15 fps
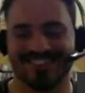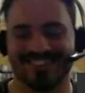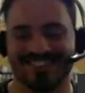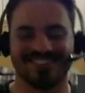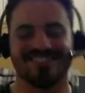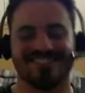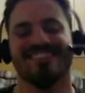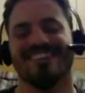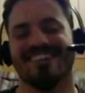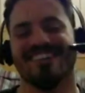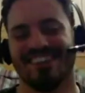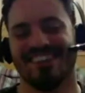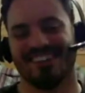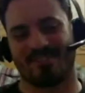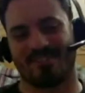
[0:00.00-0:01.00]
a sudden
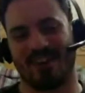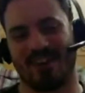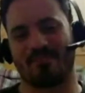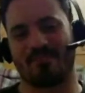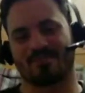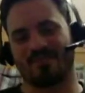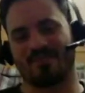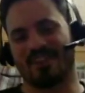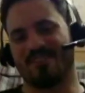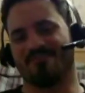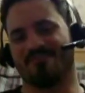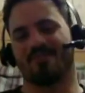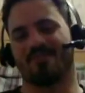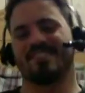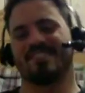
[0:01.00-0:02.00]
craps raining
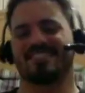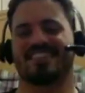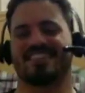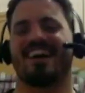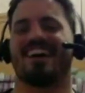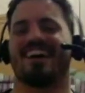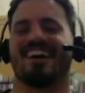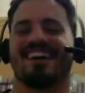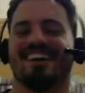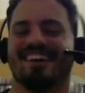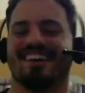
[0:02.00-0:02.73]
from the sky.